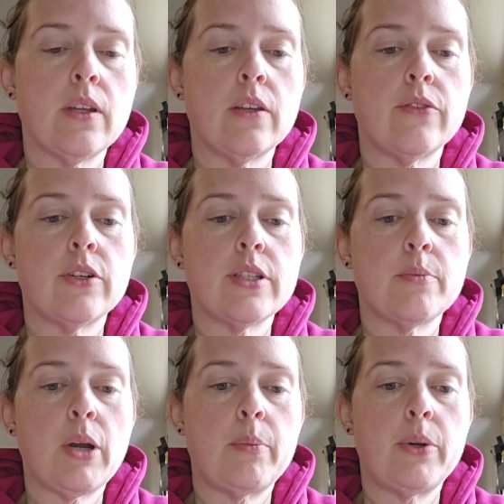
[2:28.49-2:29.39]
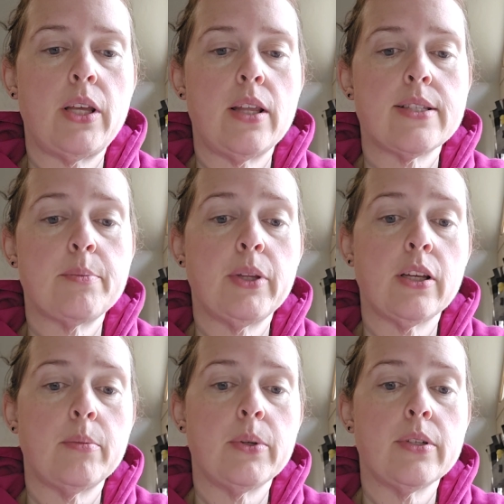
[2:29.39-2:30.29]
The first property that's
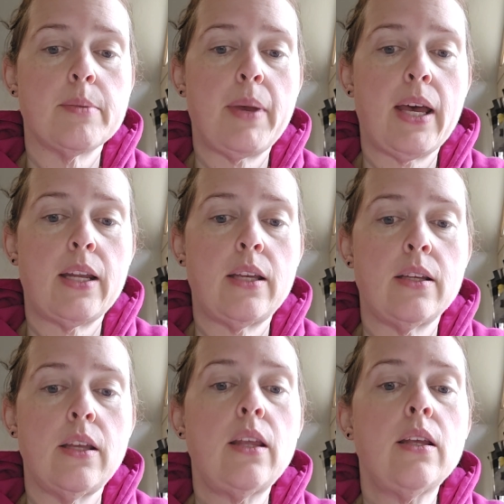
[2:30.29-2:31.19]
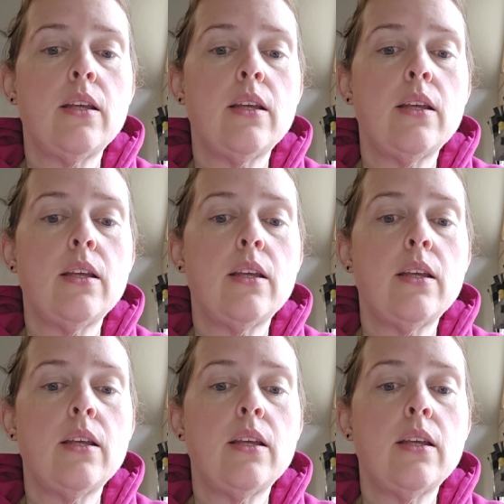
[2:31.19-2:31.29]
applicable to Patty